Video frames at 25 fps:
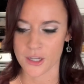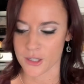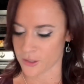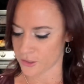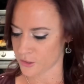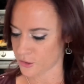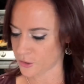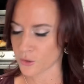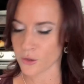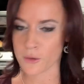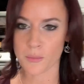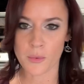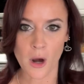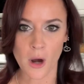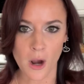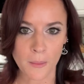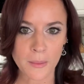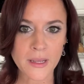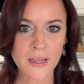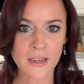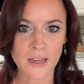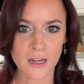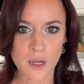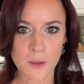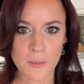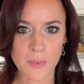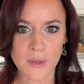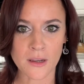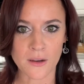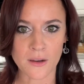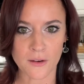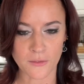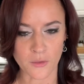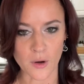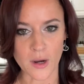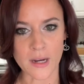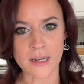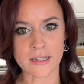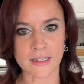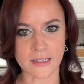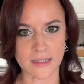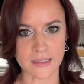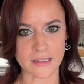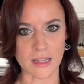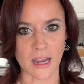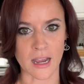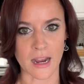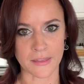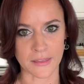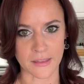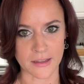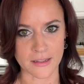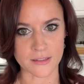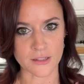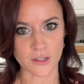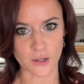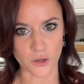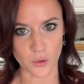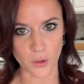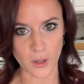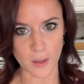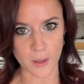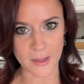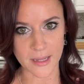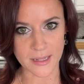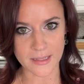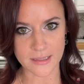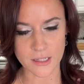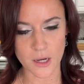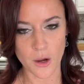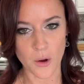you're probably going to be afraid to sign this agreement.